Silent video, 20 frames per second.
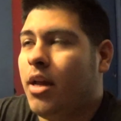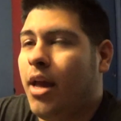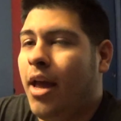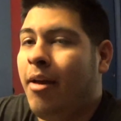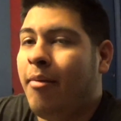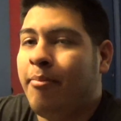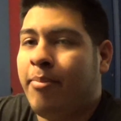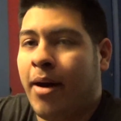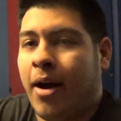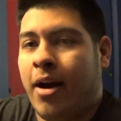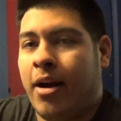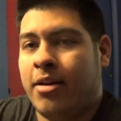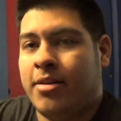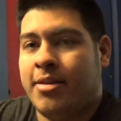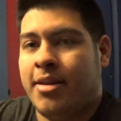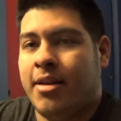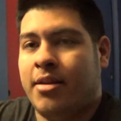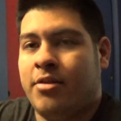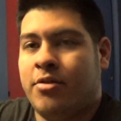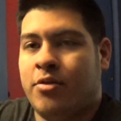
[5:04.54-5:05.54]
Empire
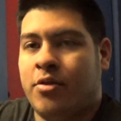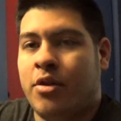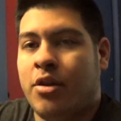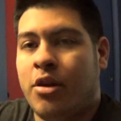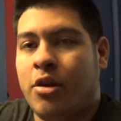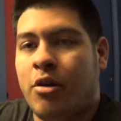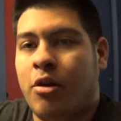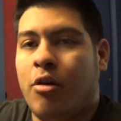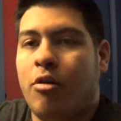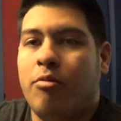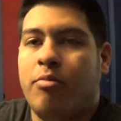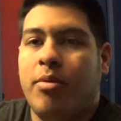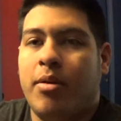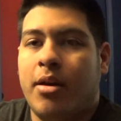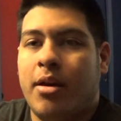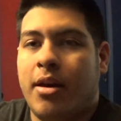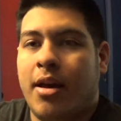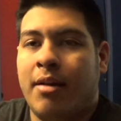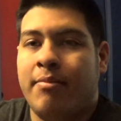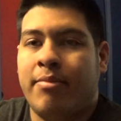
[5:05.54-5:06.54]
did to A New Hope.
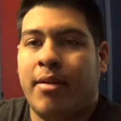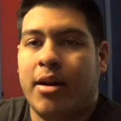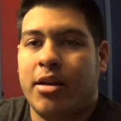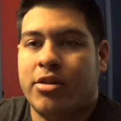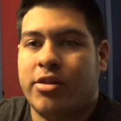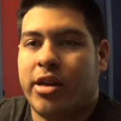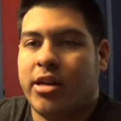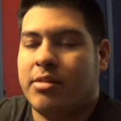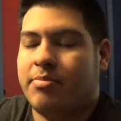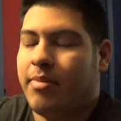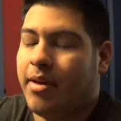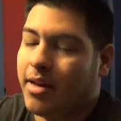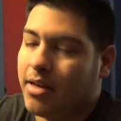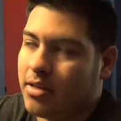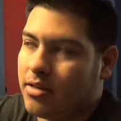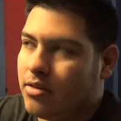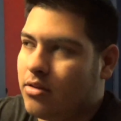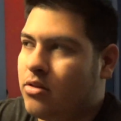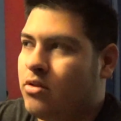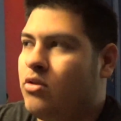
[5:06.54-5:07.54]
Empire Strikes Back,
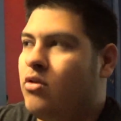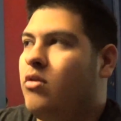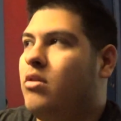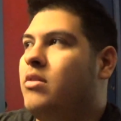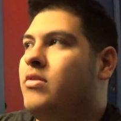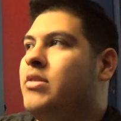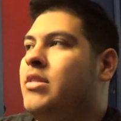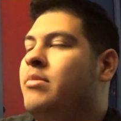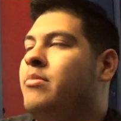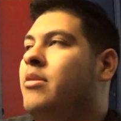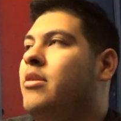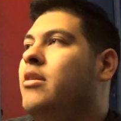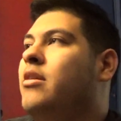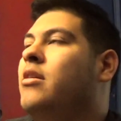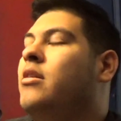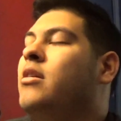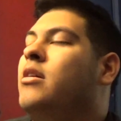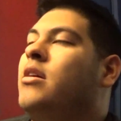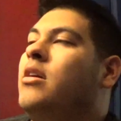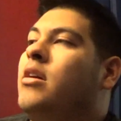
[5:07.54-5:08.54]
sort of similar.
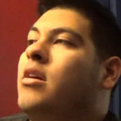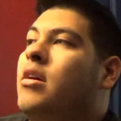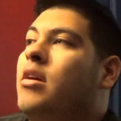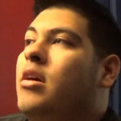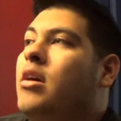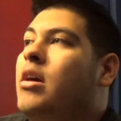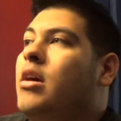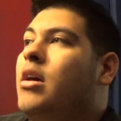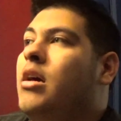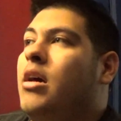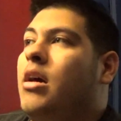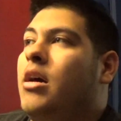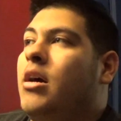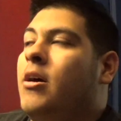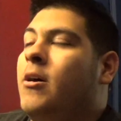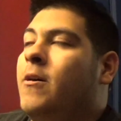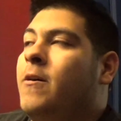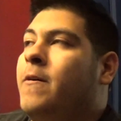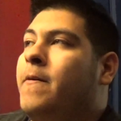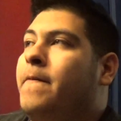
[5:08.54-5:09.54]

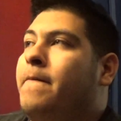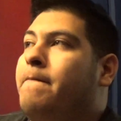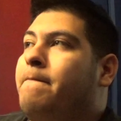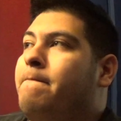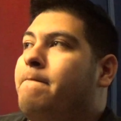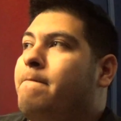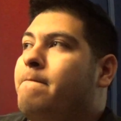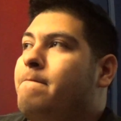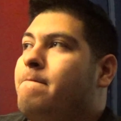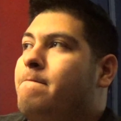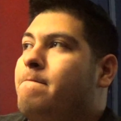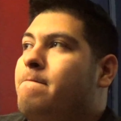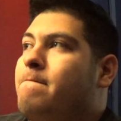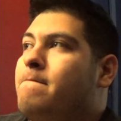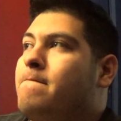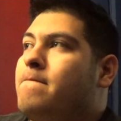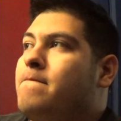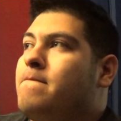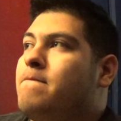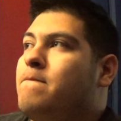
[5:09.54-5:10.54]
To
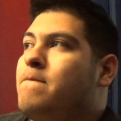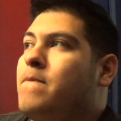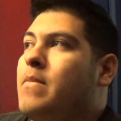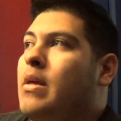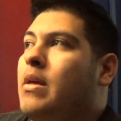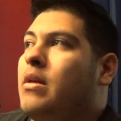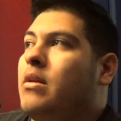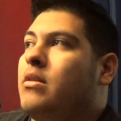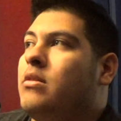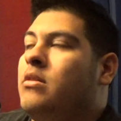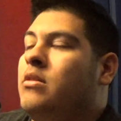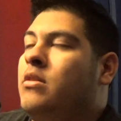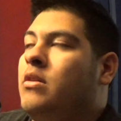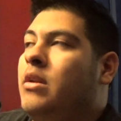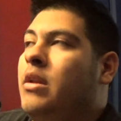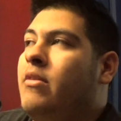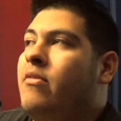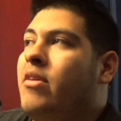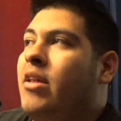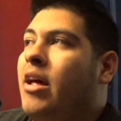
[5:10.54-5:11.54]

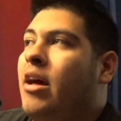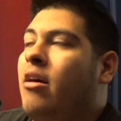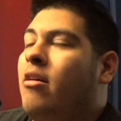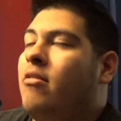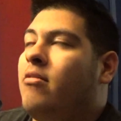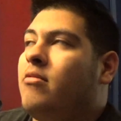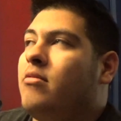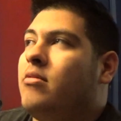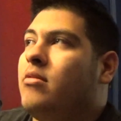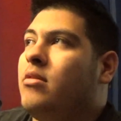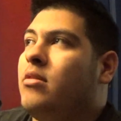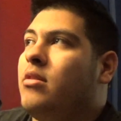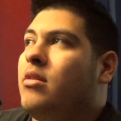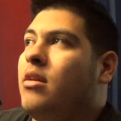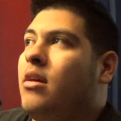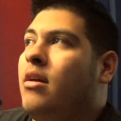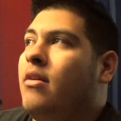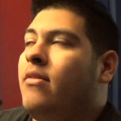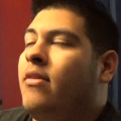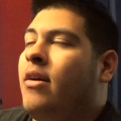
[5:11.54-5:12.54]
leave it out
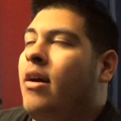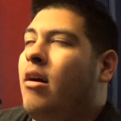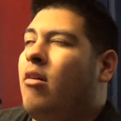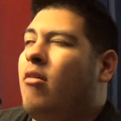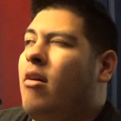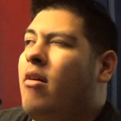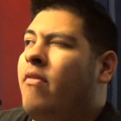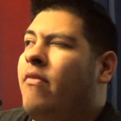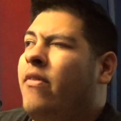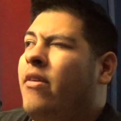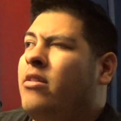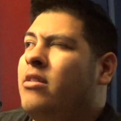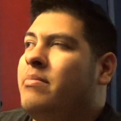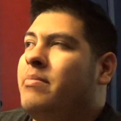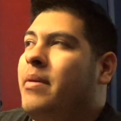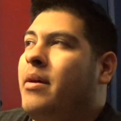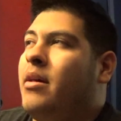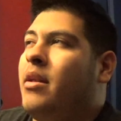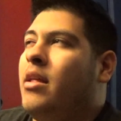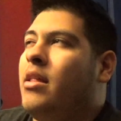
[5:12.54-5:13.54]
of how I felt
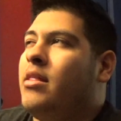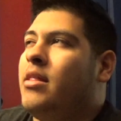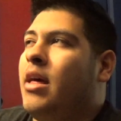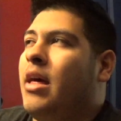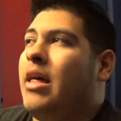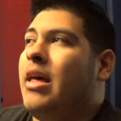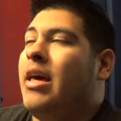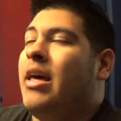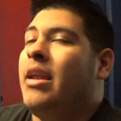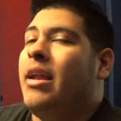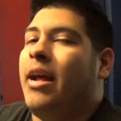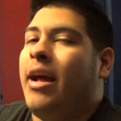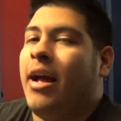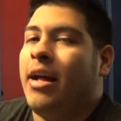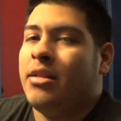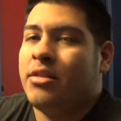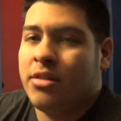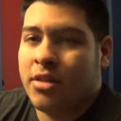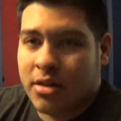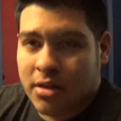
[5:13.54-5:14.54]
about it, that it
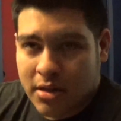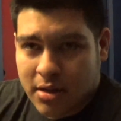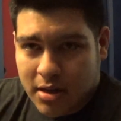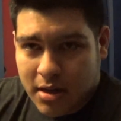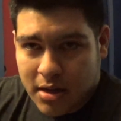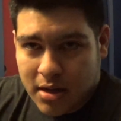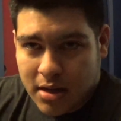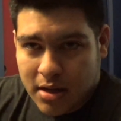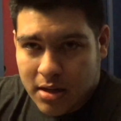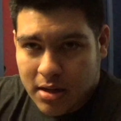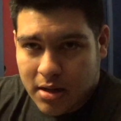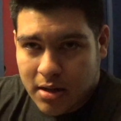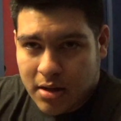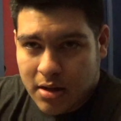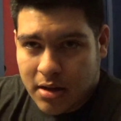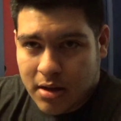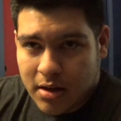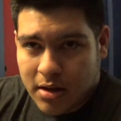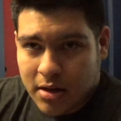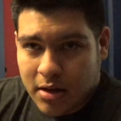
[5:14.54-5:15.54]
answered
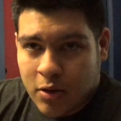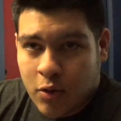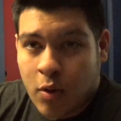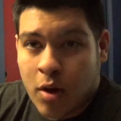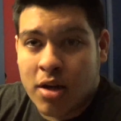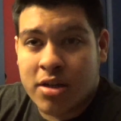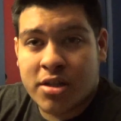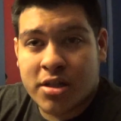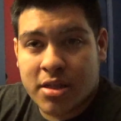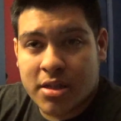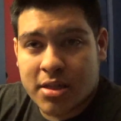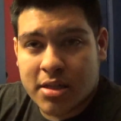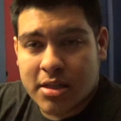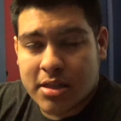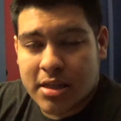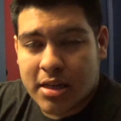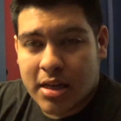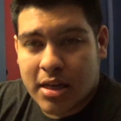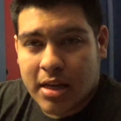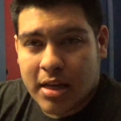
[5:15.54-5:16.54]

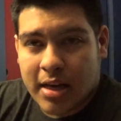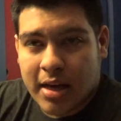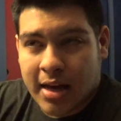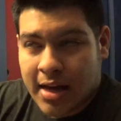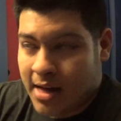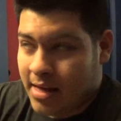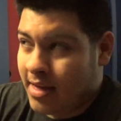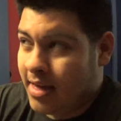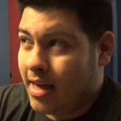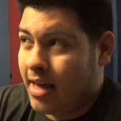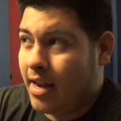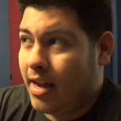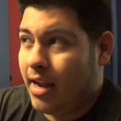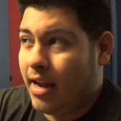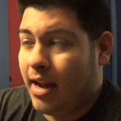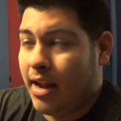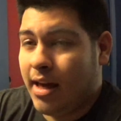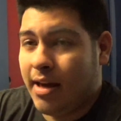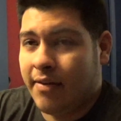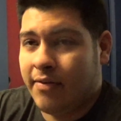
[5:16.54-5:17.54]
questions and yet
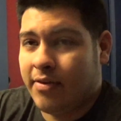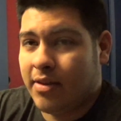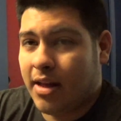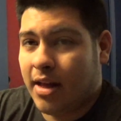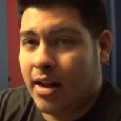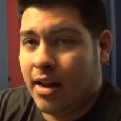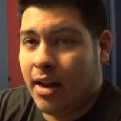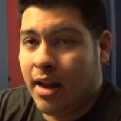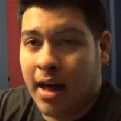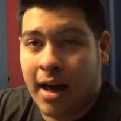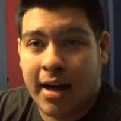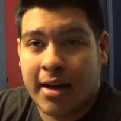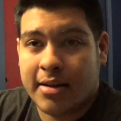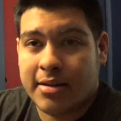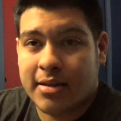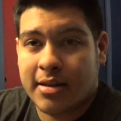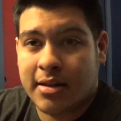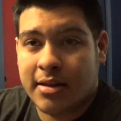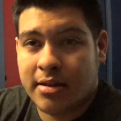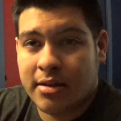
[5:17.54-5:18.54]
left a
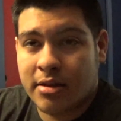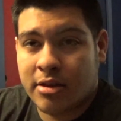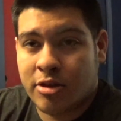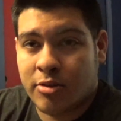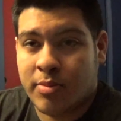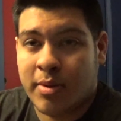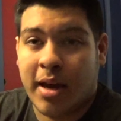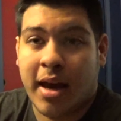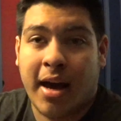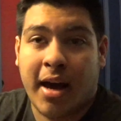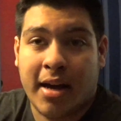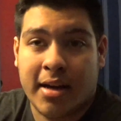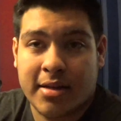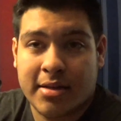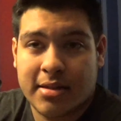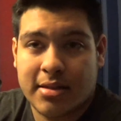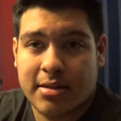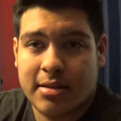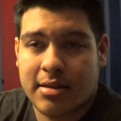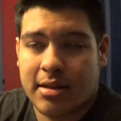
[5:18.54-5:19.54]
lot to be asked.